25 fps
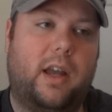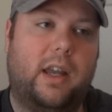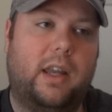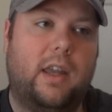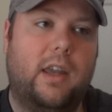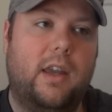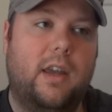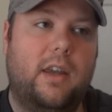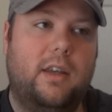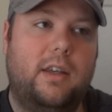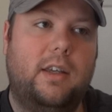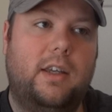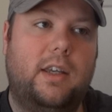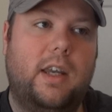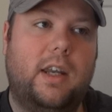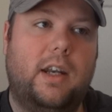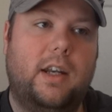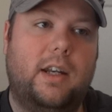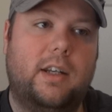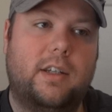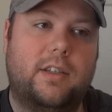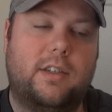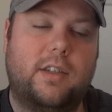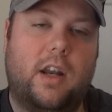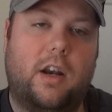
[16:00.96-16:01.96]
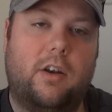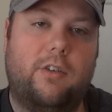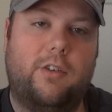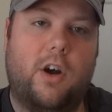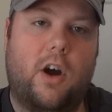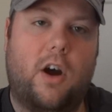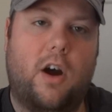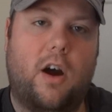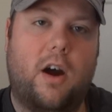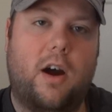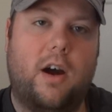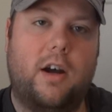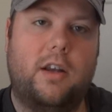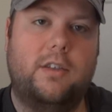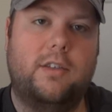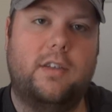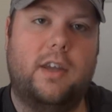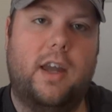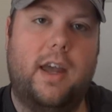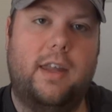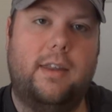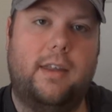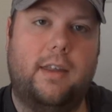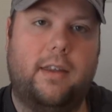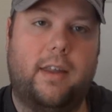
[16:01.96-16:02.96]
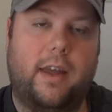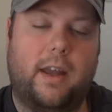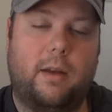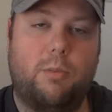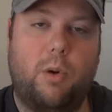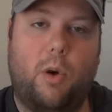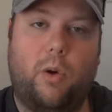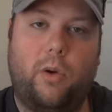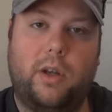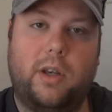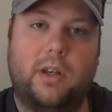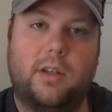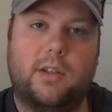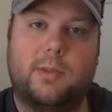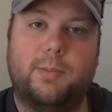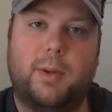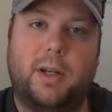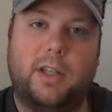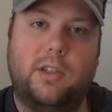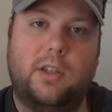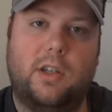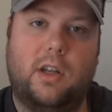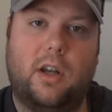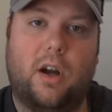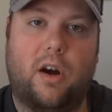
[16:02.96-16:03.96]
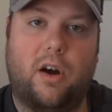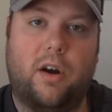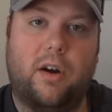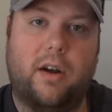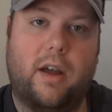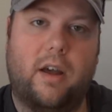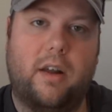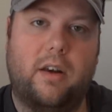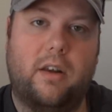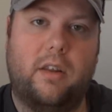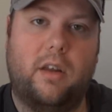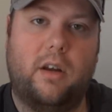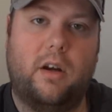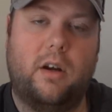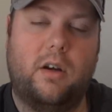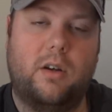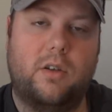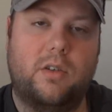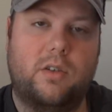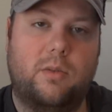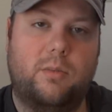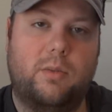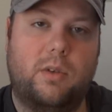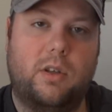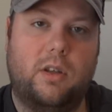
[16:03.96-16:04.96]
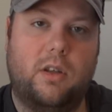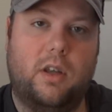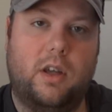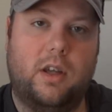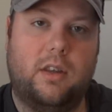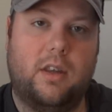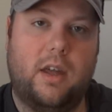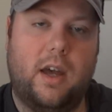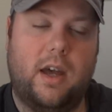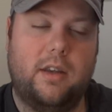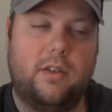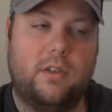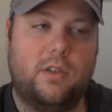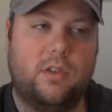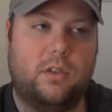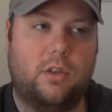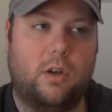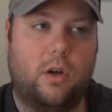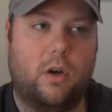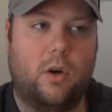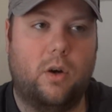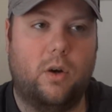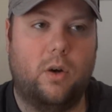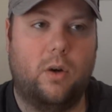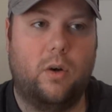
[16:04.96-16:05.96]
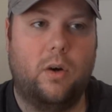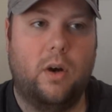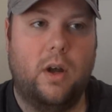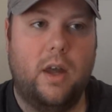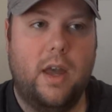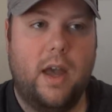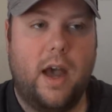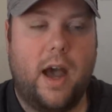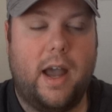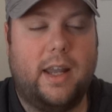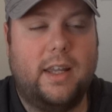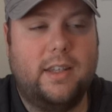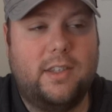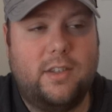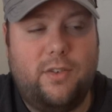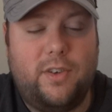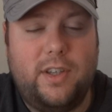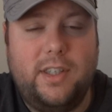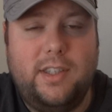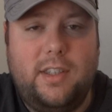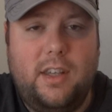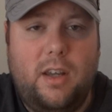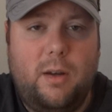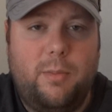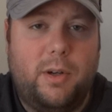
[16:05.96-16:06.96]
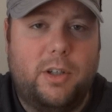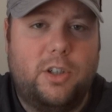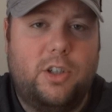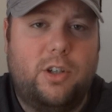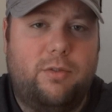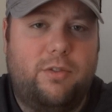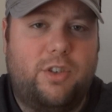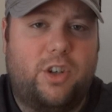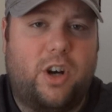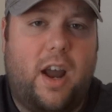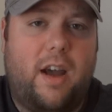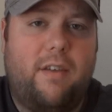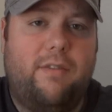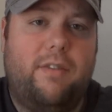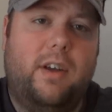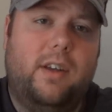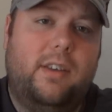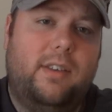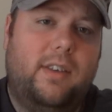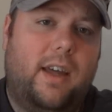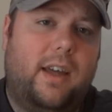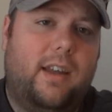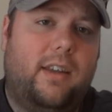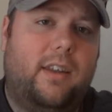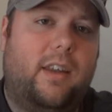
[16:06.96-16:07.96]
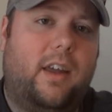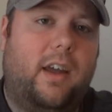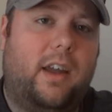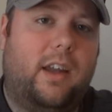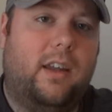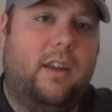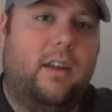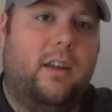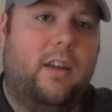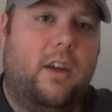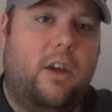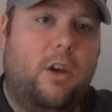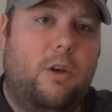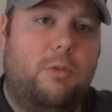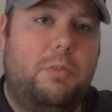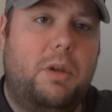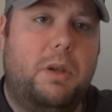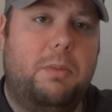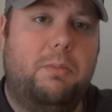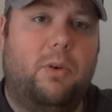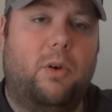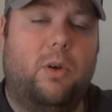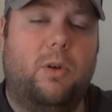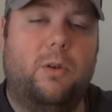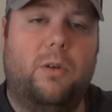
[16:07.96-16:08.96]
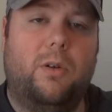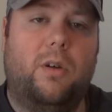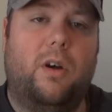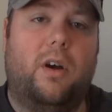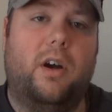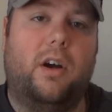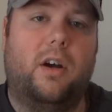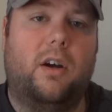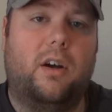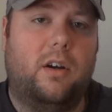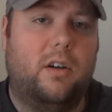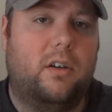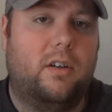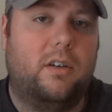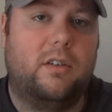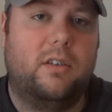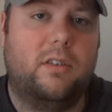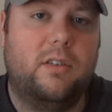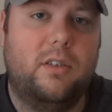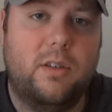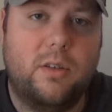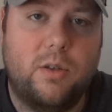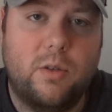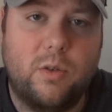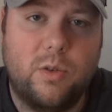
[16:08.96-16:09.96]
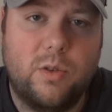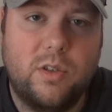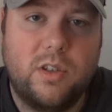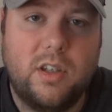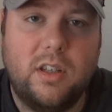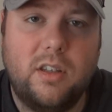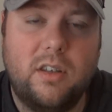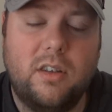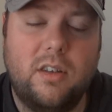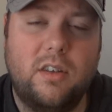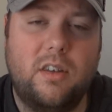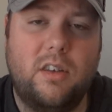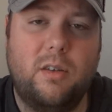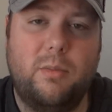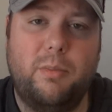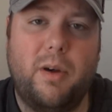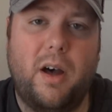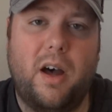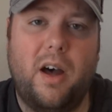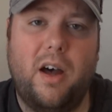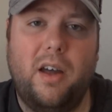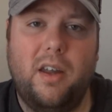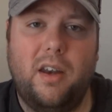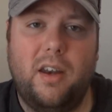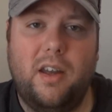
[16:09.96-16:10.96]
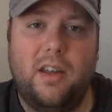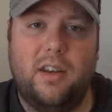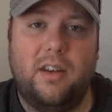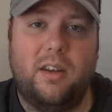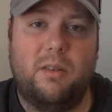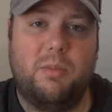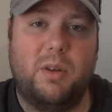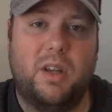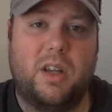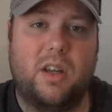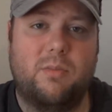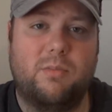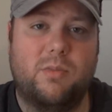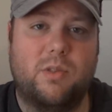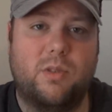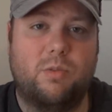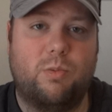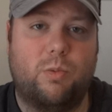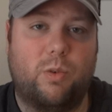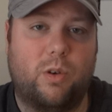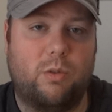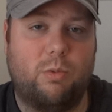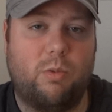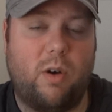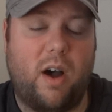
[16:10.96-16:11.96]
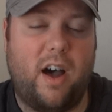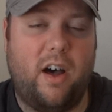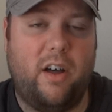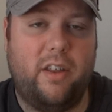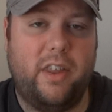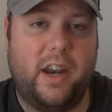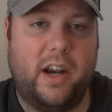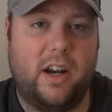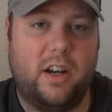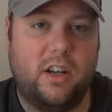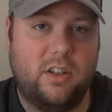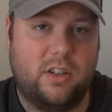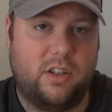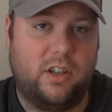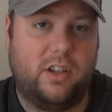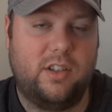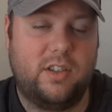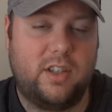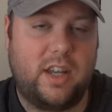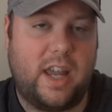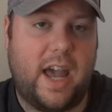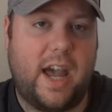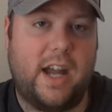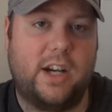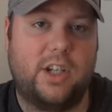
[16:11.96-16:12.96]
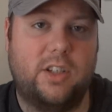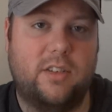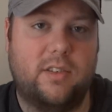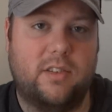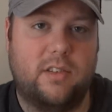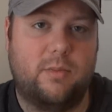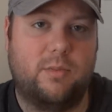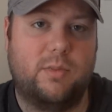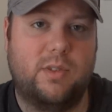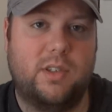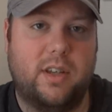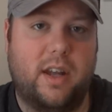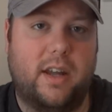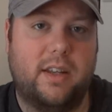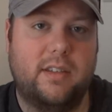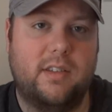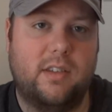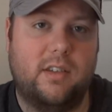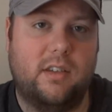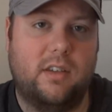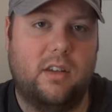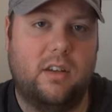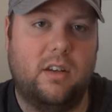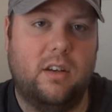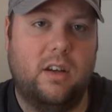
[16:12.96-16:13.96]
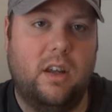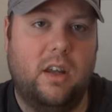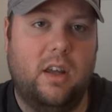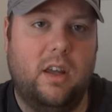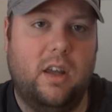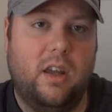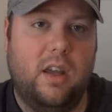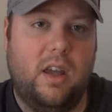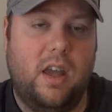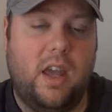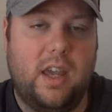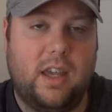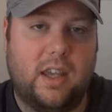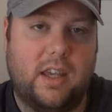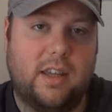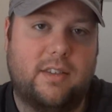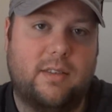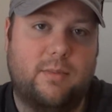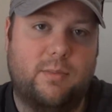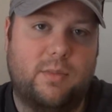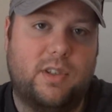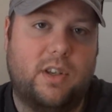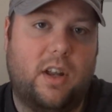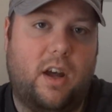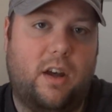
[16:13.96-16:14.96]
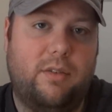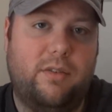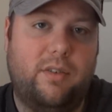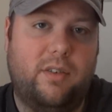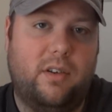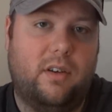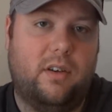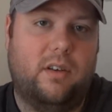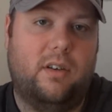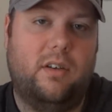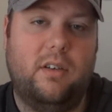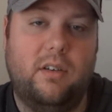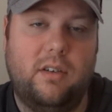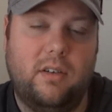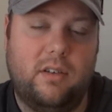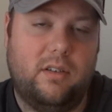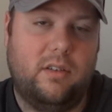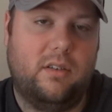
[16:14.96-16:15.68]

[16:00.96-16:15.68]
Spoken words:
like getting a set of cards and then like pulling a spicy card out of there or something like that. So I guess if I see a bunch of traffic that like people are using the bot and it becomes worthwhile, that I could just cash in some sets and get some stuff and